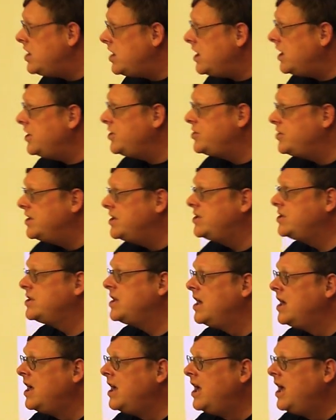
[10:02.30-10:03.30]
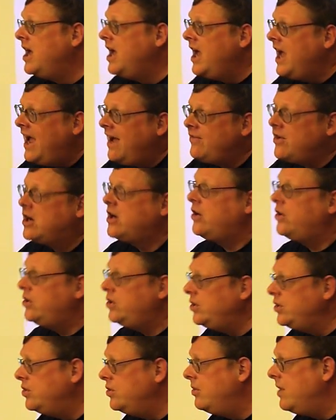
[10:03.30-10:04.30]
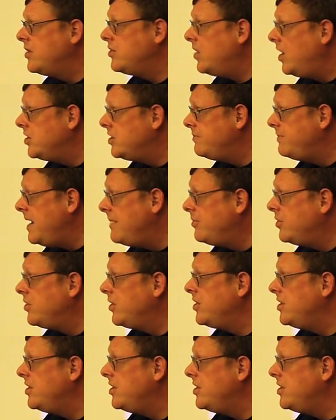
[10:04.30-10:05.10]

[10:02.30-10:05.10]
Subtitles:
conscious have a clue whether other people are